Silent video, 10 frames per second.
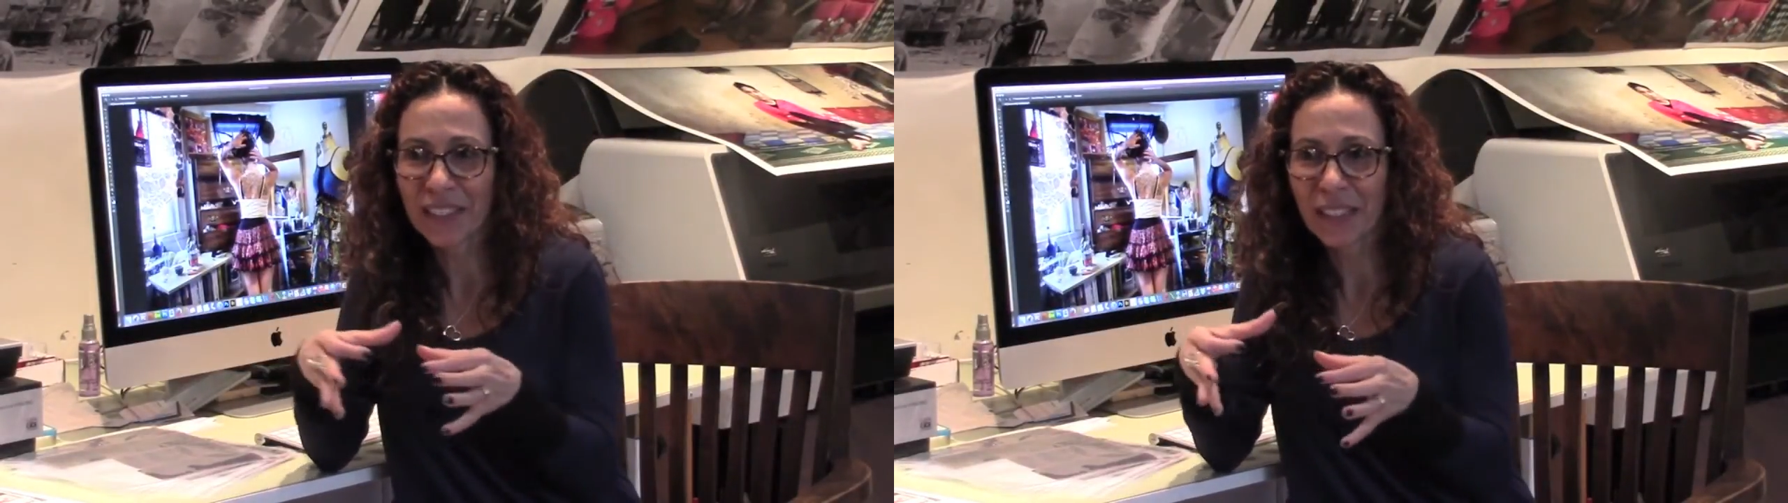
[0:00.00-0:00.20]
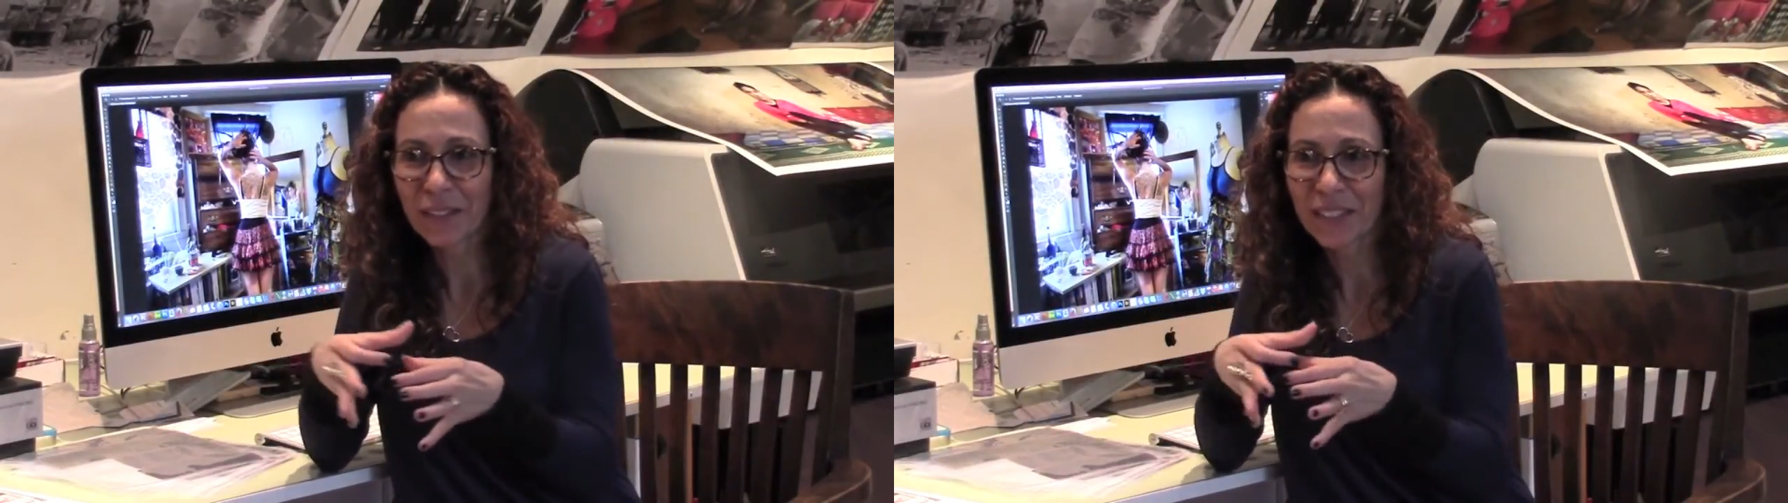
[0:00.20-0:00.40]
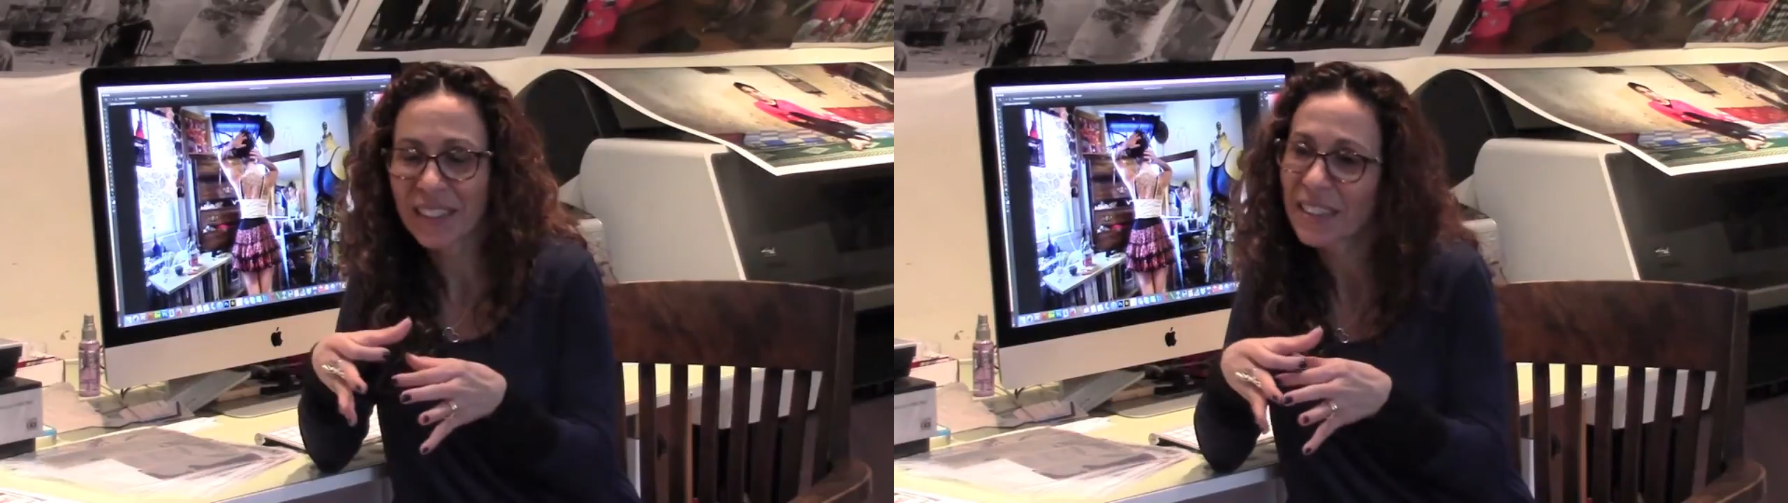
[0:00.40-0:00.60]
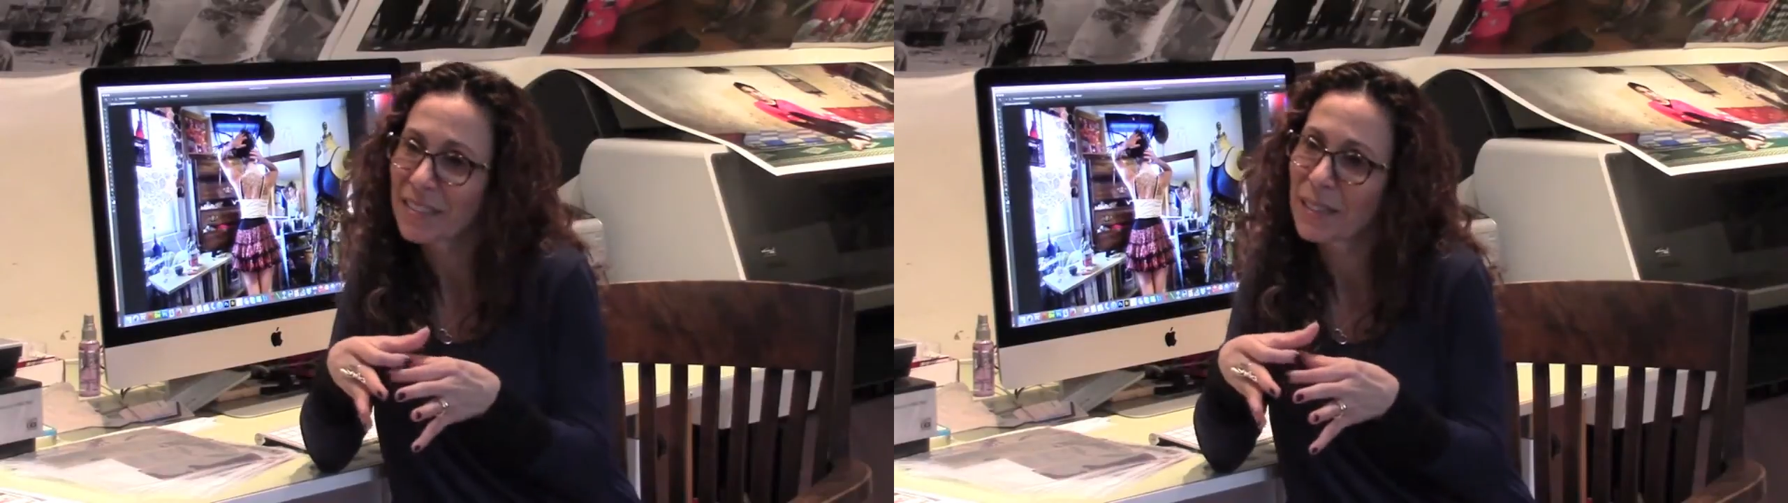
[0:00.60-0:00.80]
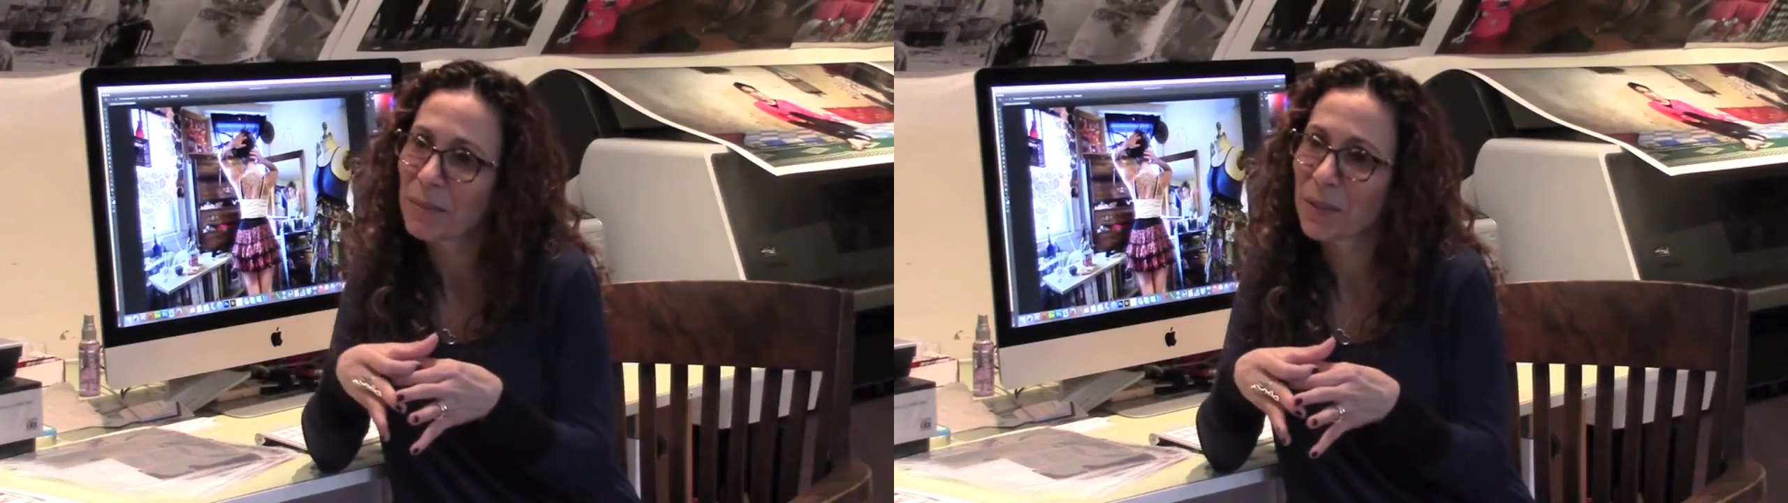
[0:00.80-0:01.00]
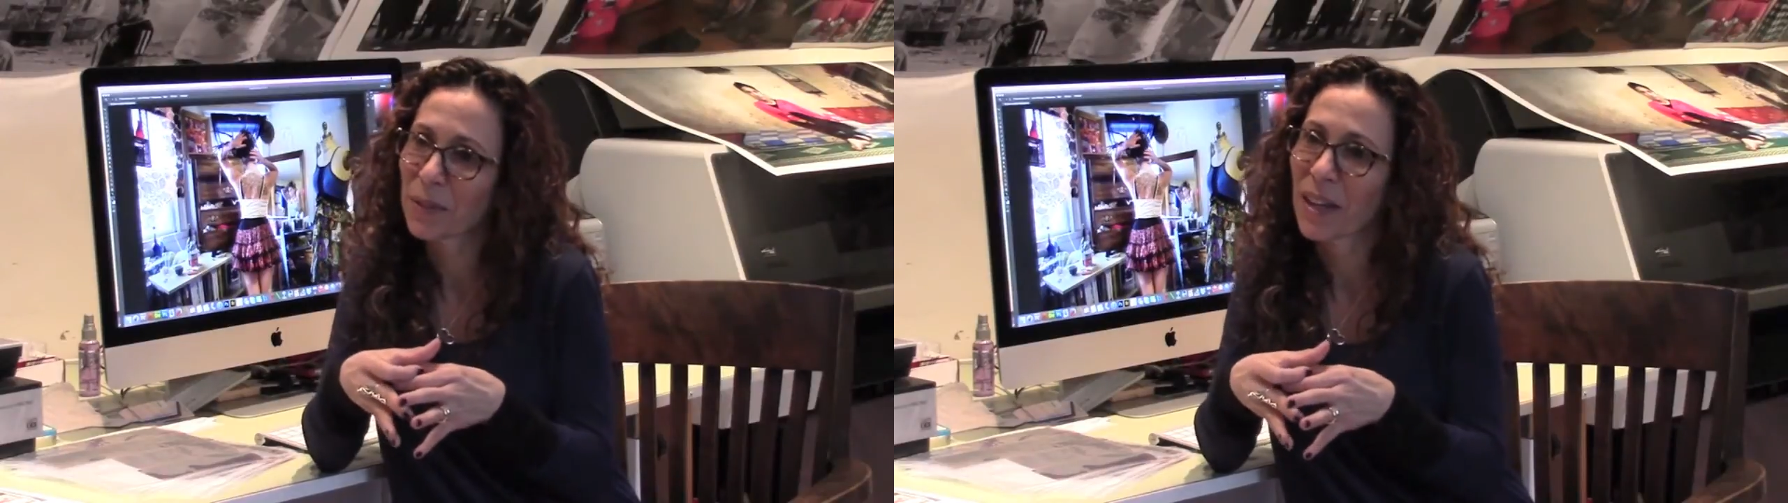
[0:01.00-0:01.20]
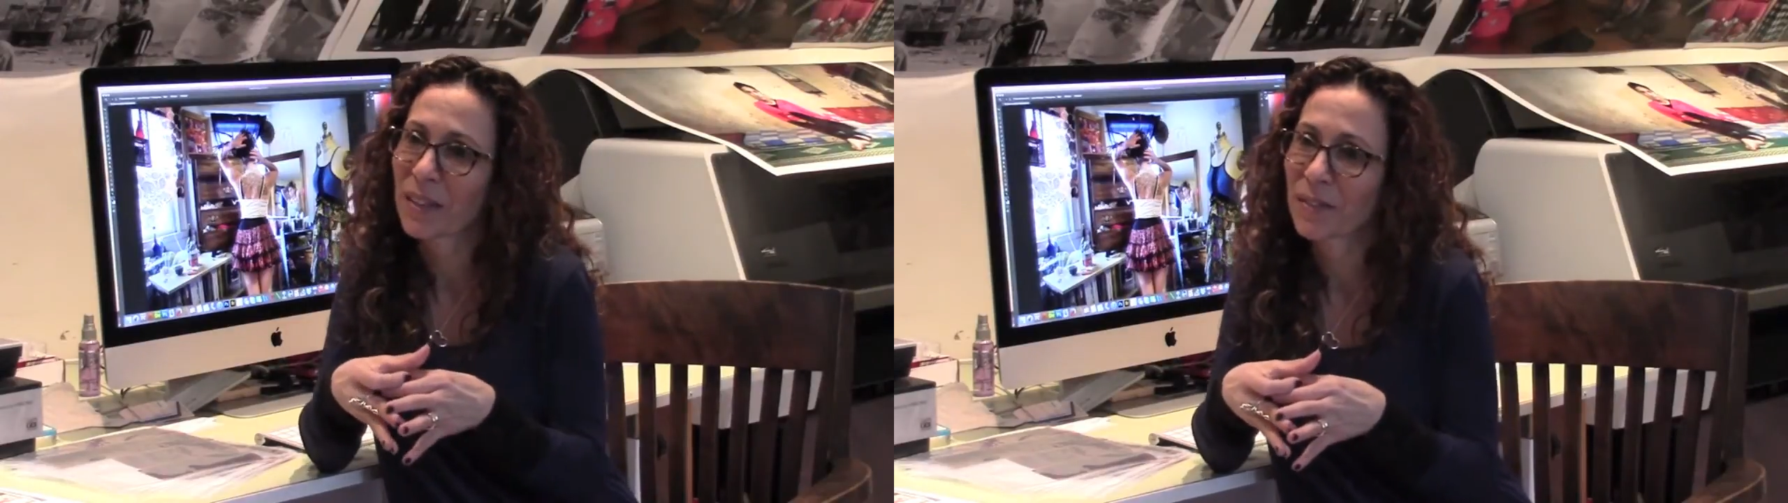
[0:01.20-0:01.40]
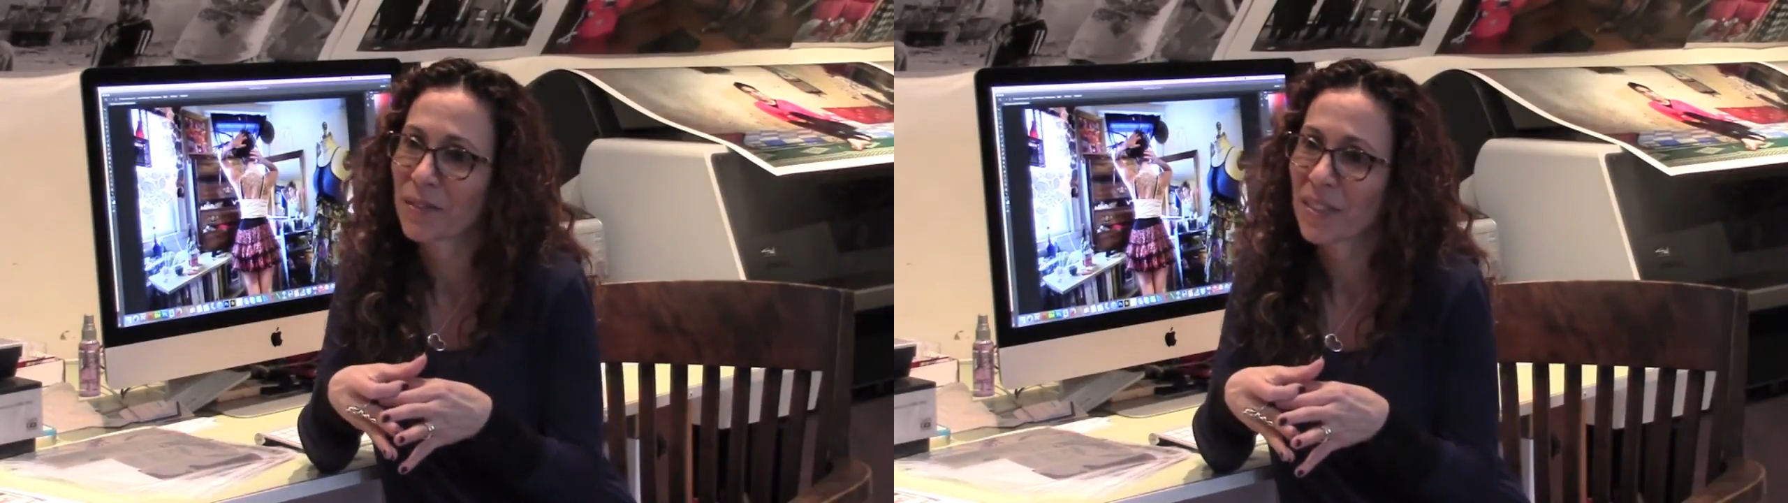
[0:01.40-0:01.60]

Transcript: and everything seems to have